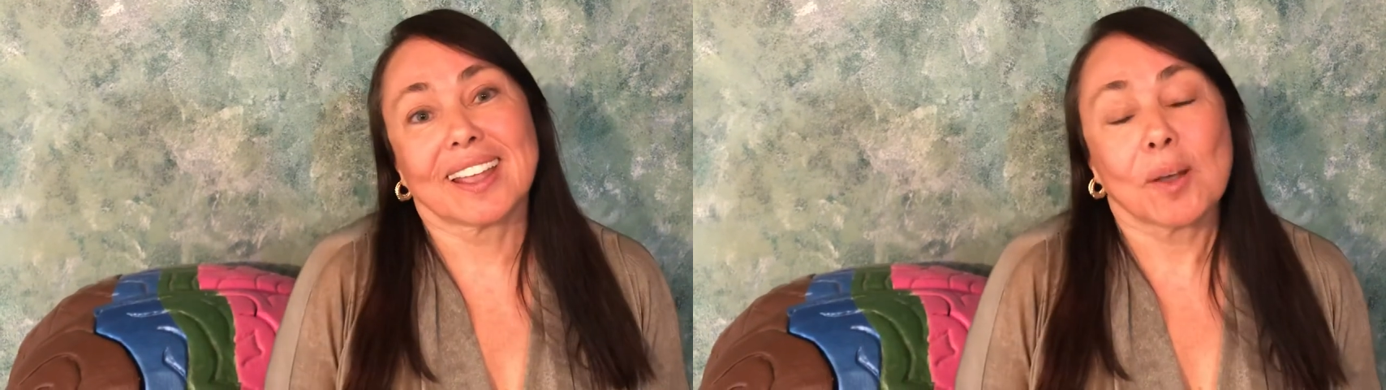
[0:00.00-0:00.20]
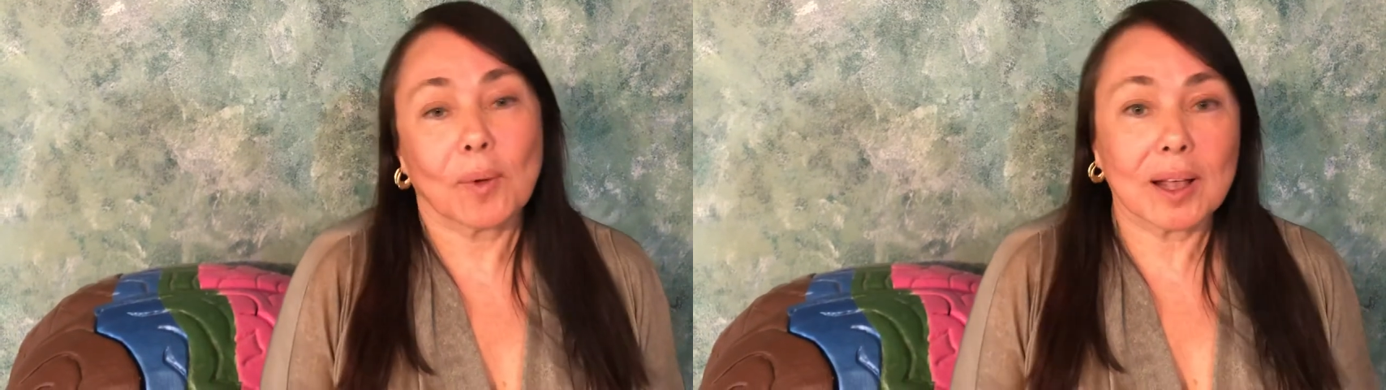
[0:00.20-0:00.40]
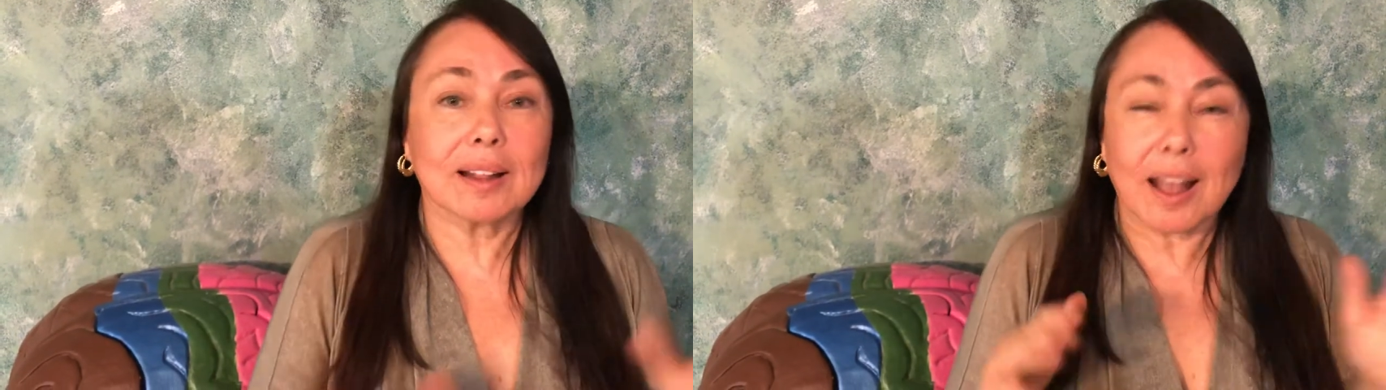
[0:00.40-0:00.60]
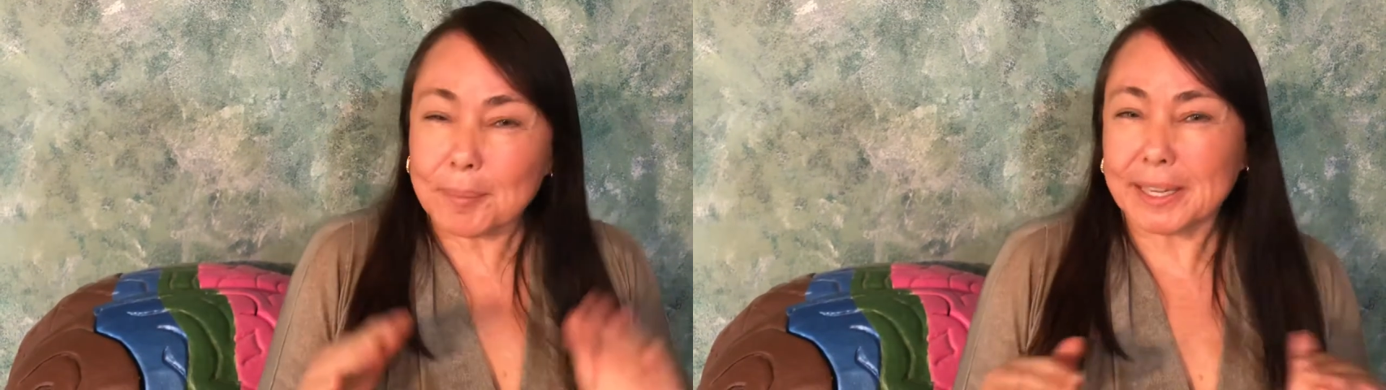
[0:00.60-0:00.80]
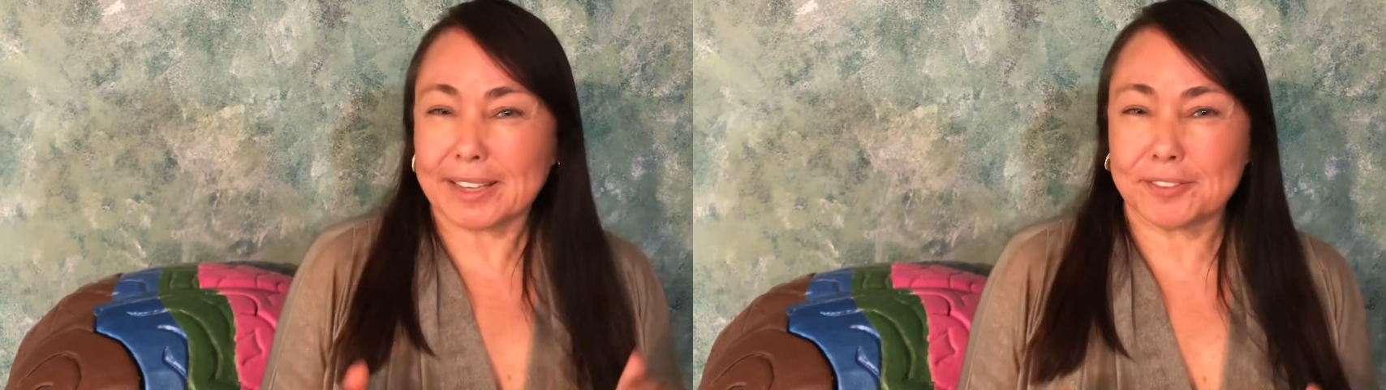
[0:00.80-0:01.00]
Well, I'm
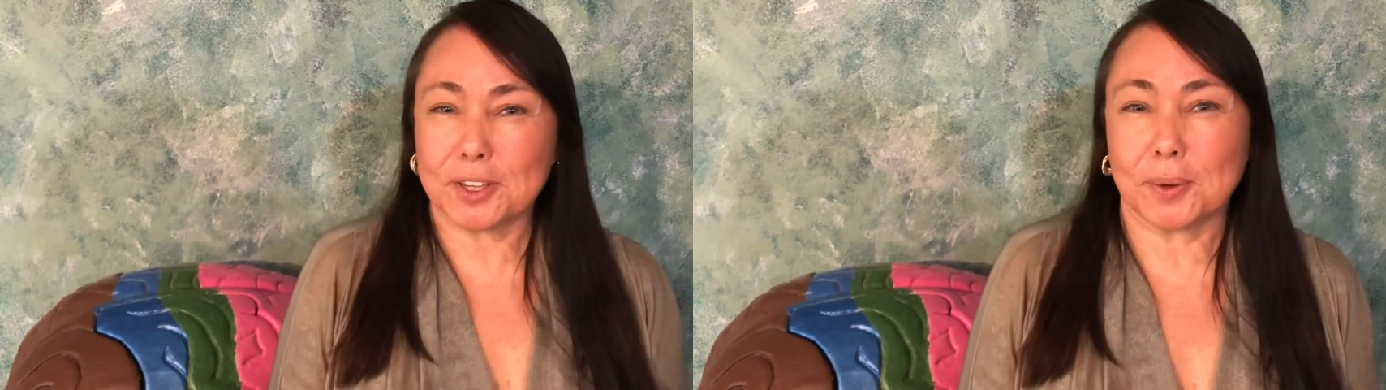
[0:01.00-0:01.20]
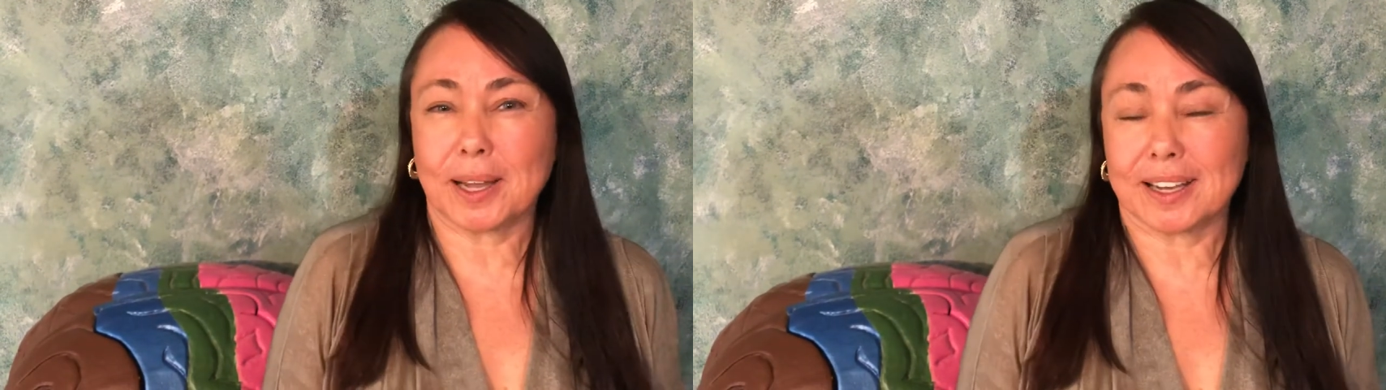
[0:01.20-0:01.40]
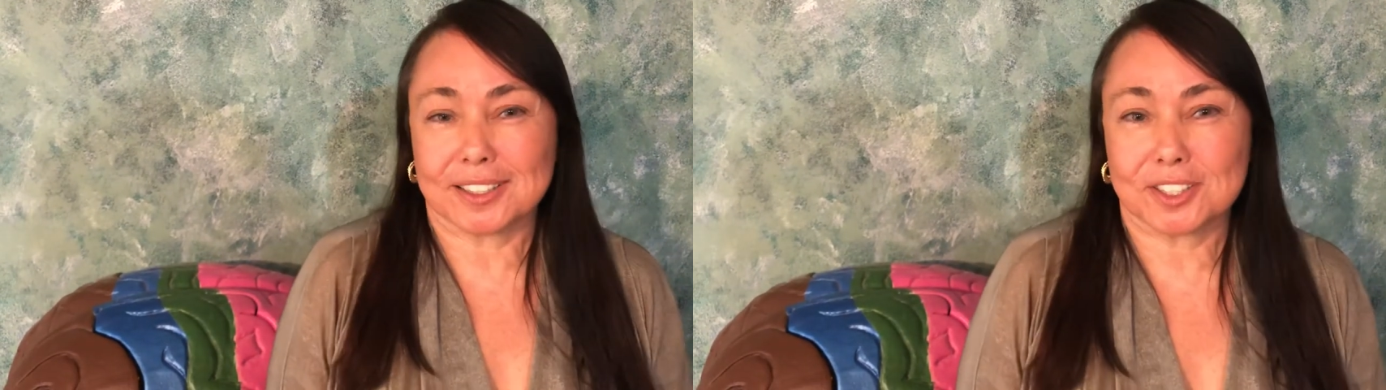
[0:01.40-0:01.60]
going to give you a